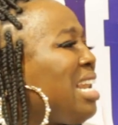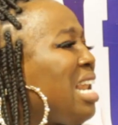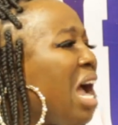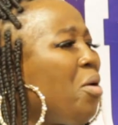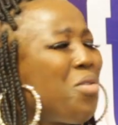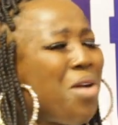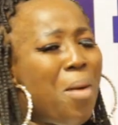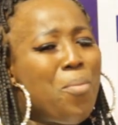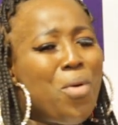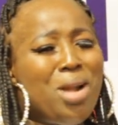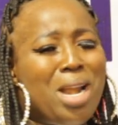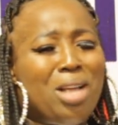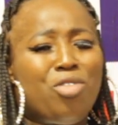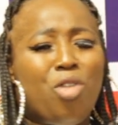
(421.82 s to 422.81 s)
and now not
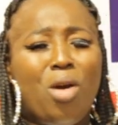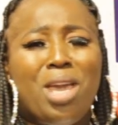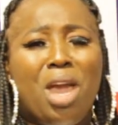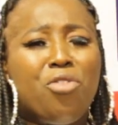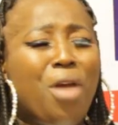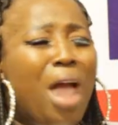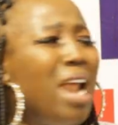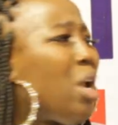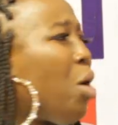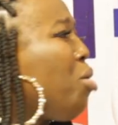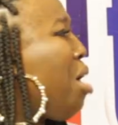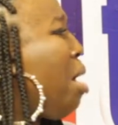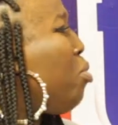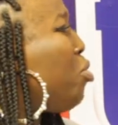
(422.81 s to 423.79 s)
born a joy, a dren,
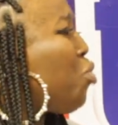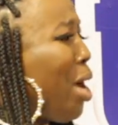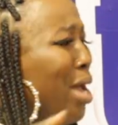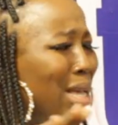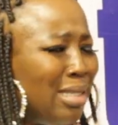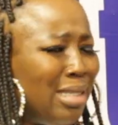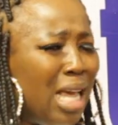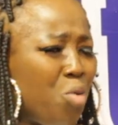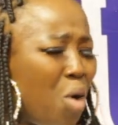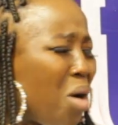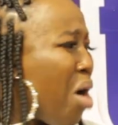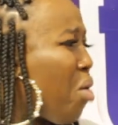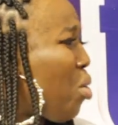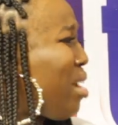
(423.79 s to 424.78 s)
or not born why I said,
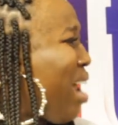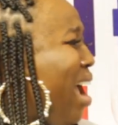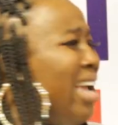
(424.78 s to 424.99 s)
Waka, what